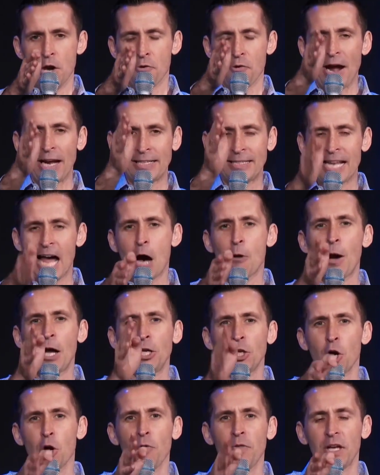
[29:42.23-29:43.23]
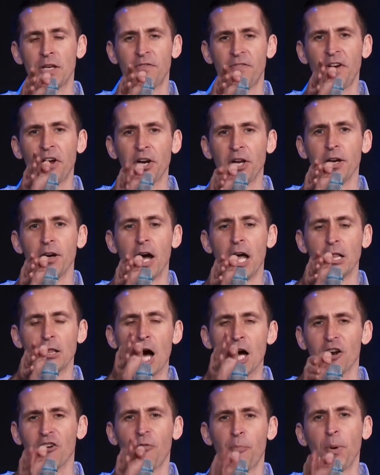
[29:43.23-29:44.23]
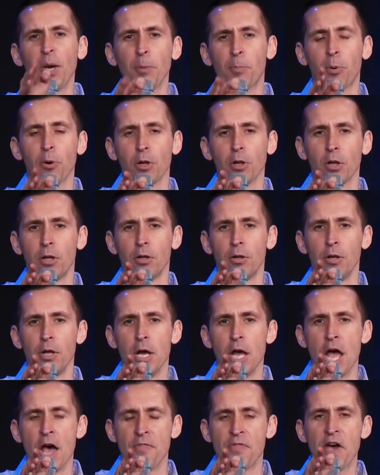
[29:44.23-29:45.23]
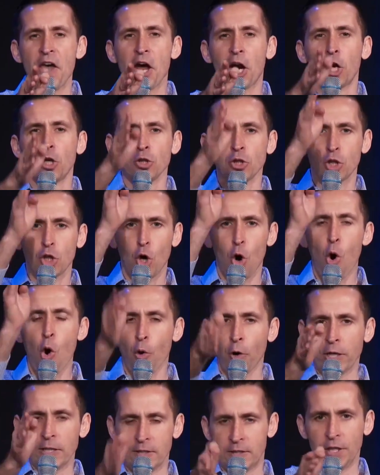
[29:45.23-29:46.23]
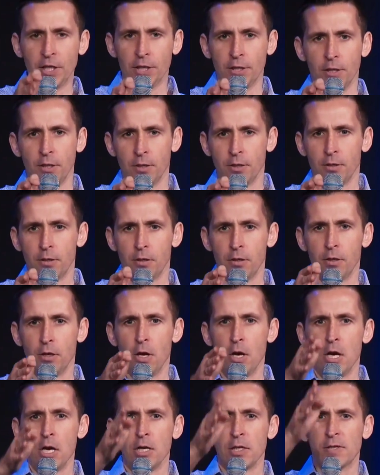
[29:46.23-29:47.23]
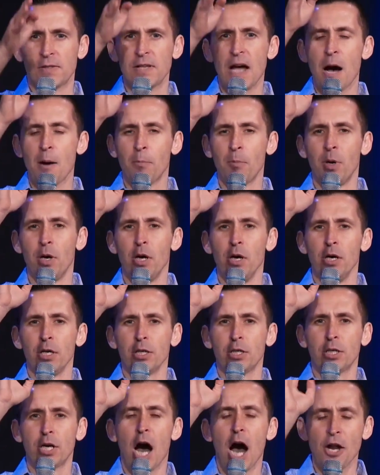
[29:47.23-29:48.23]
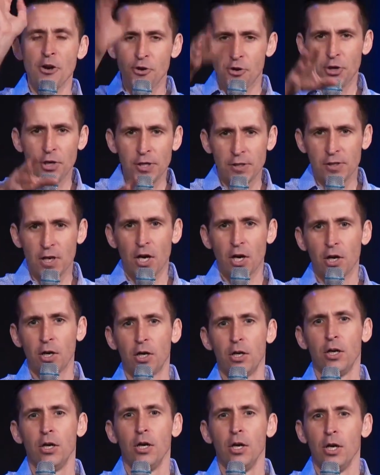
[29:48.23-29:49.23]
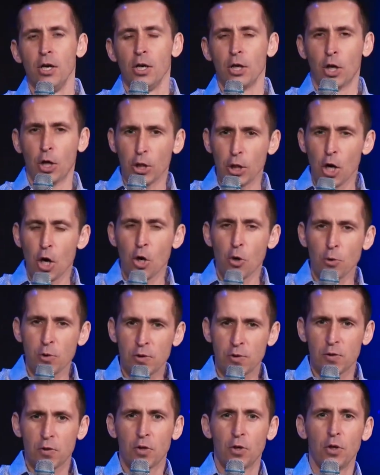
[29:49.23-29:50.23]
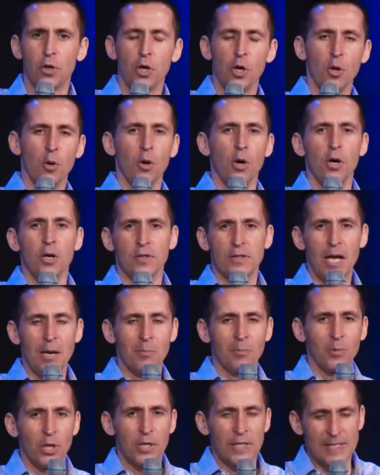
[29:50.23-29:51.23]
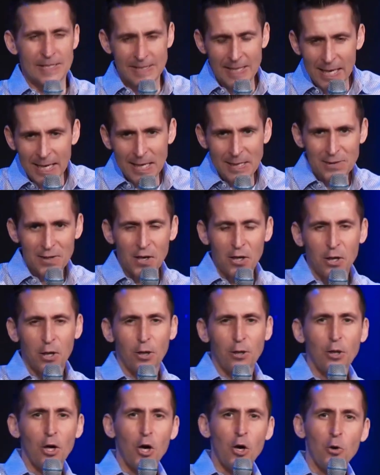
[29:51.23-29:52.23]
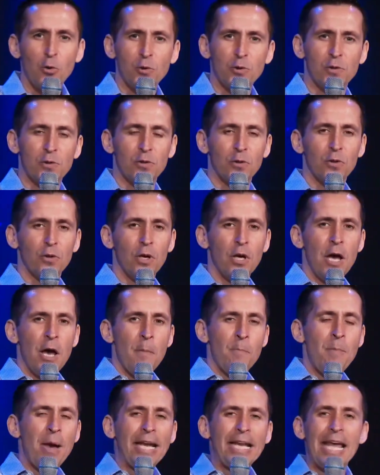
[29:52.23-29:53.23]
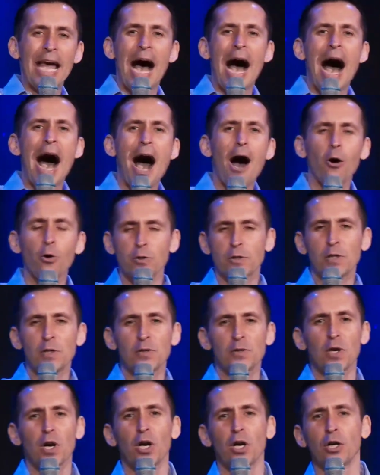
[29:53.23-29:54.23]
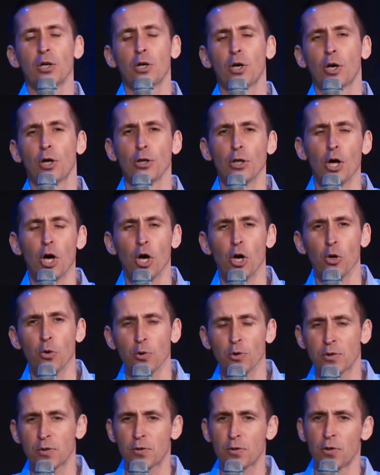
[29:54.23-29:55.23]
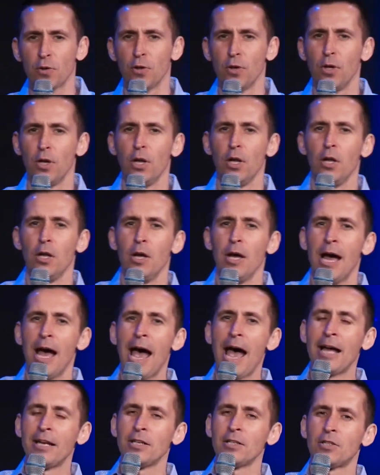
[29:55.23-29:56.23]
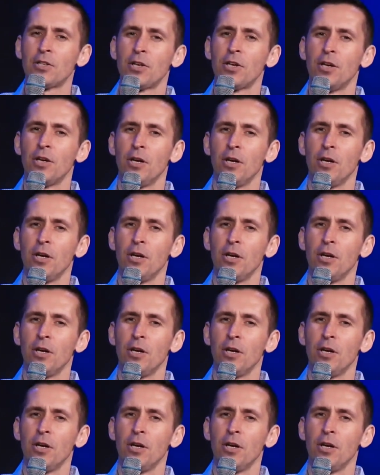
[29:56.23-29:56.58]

Right now I know that a lot of people, they are on quarantine. Some countries are closed, some cities are closed, many houses are closed, and